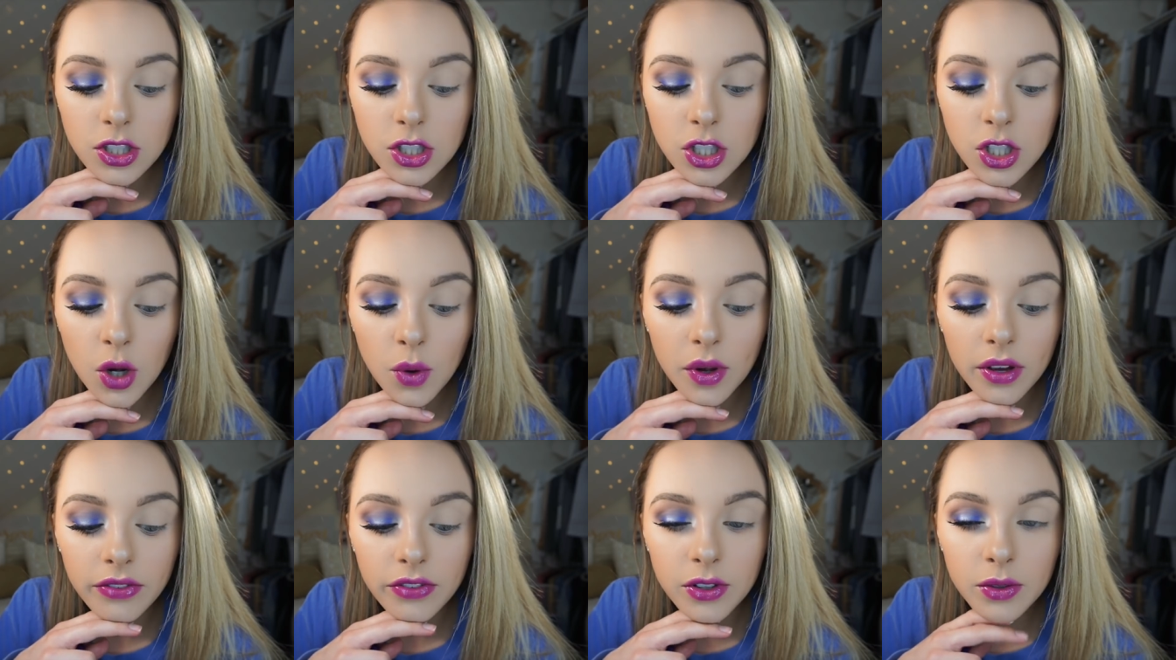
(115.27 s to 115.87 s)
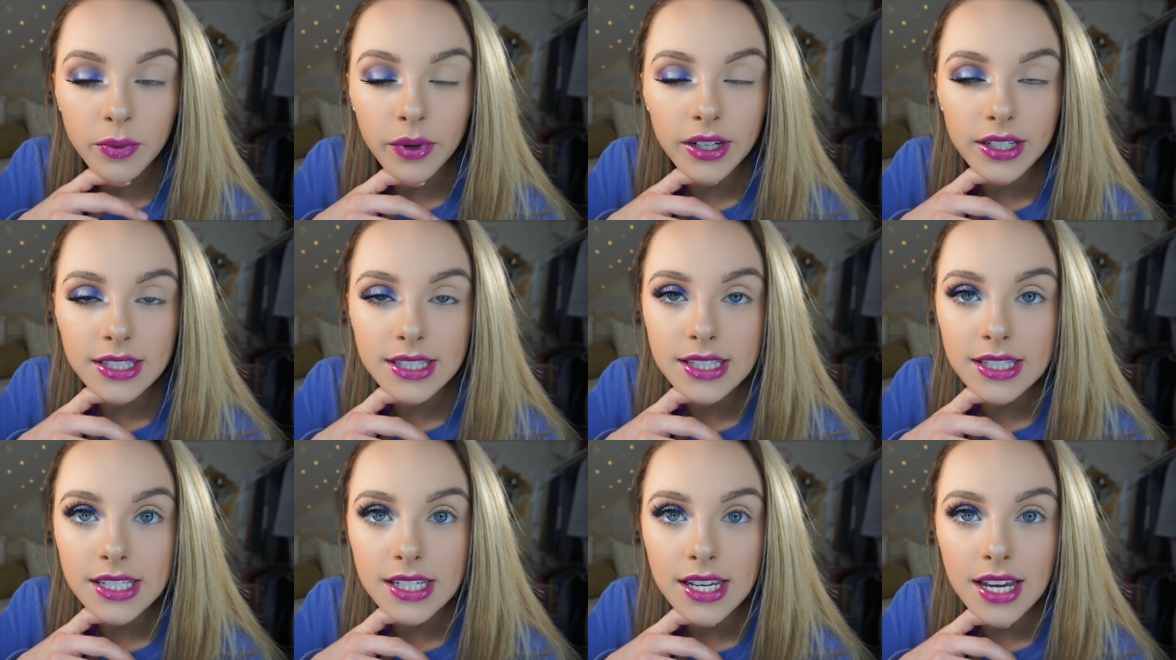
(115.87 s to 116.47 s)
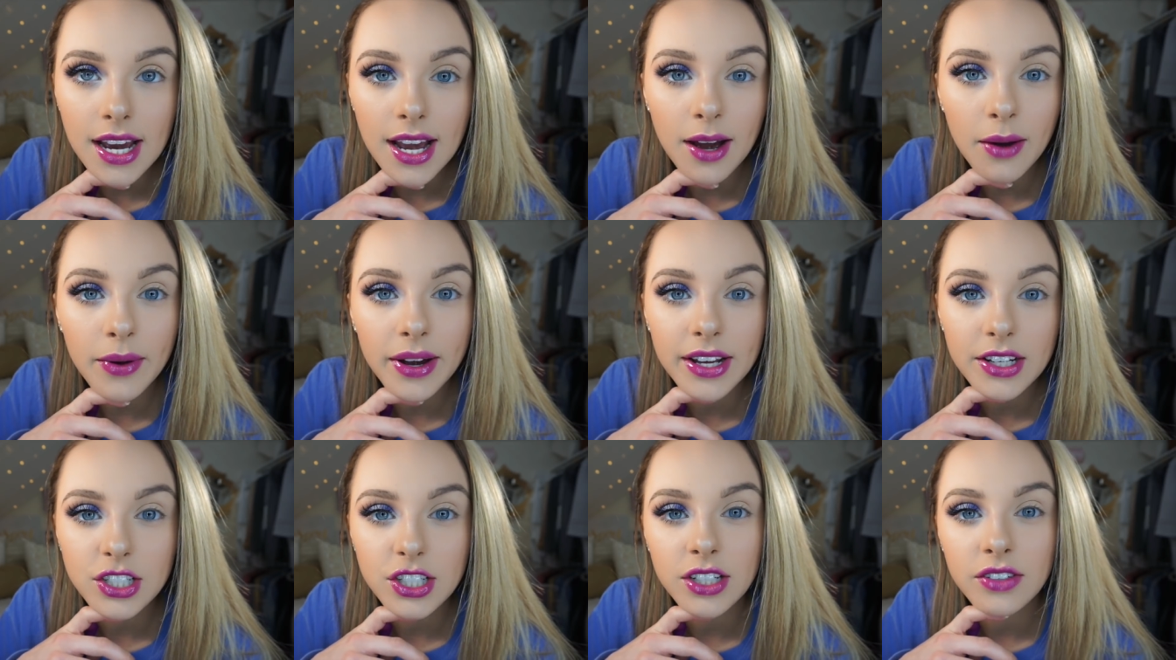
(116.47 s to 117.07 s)
So if you wanna see how
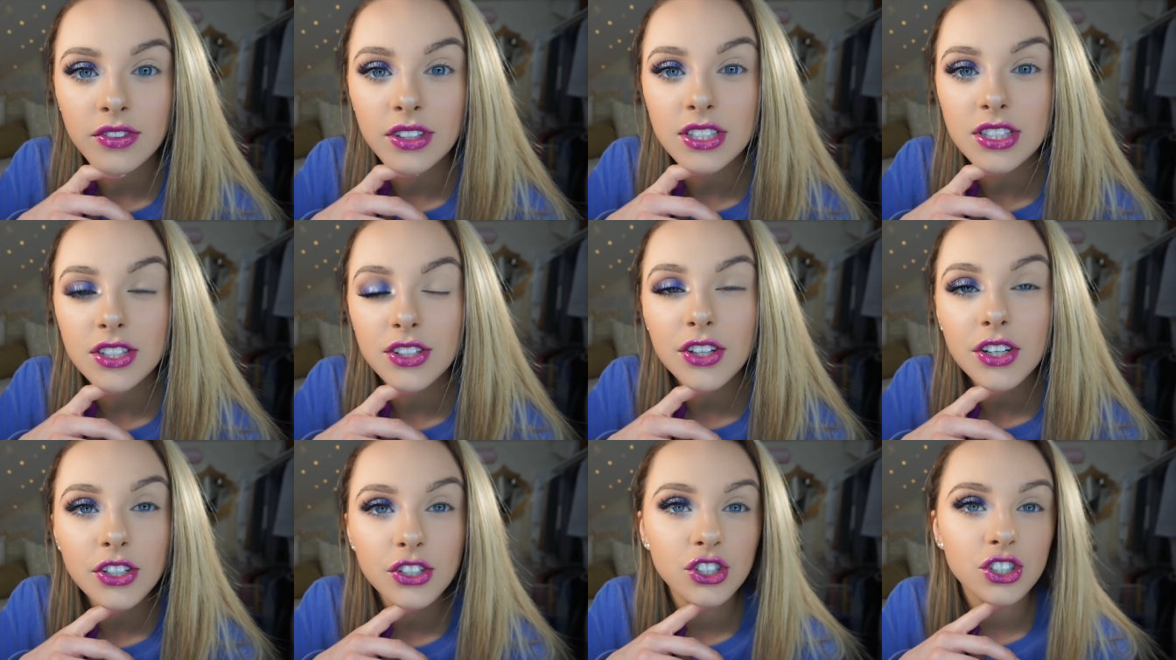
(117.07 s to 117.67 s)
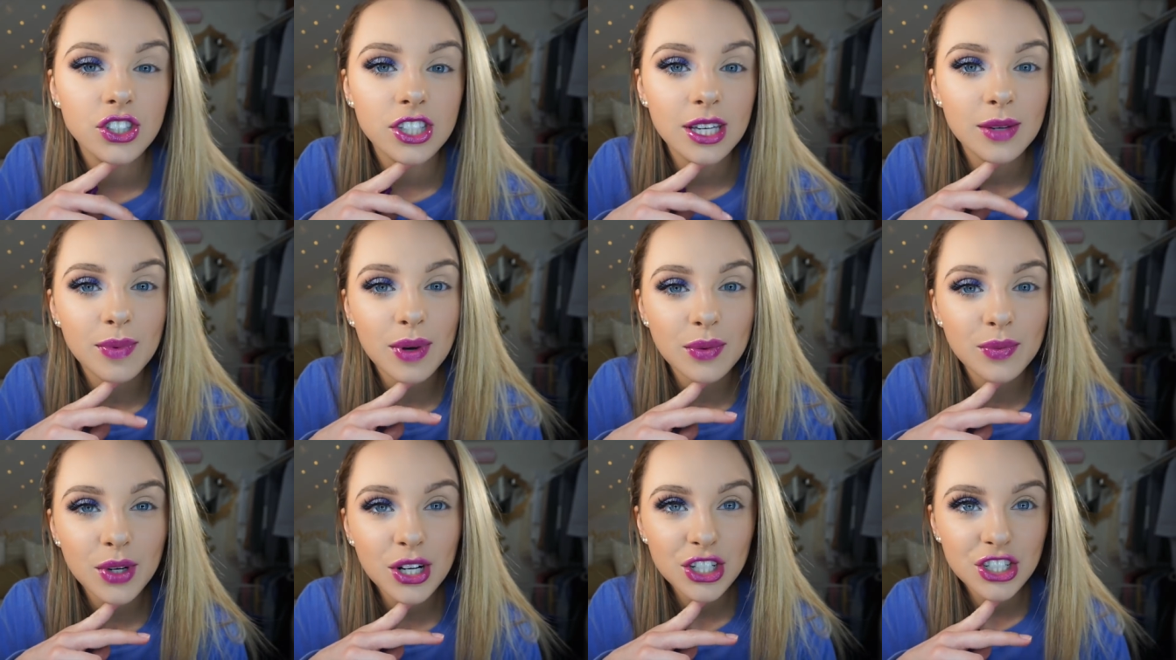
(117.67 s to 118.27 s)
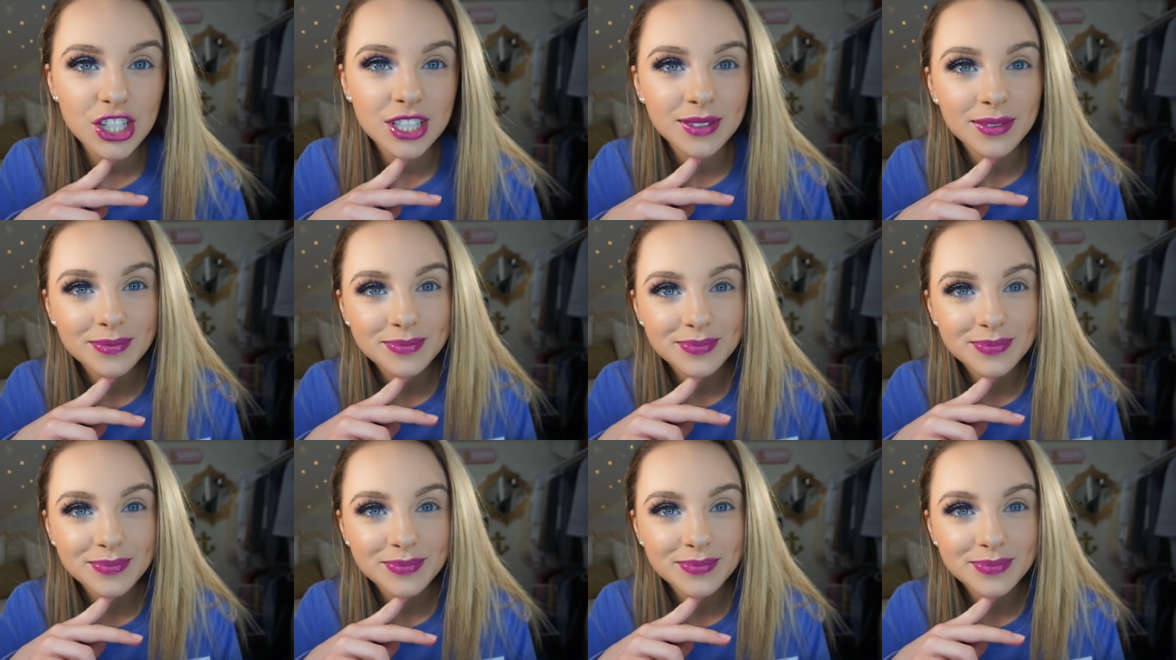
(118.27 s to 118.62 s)
I achieve this look, just keep on watching.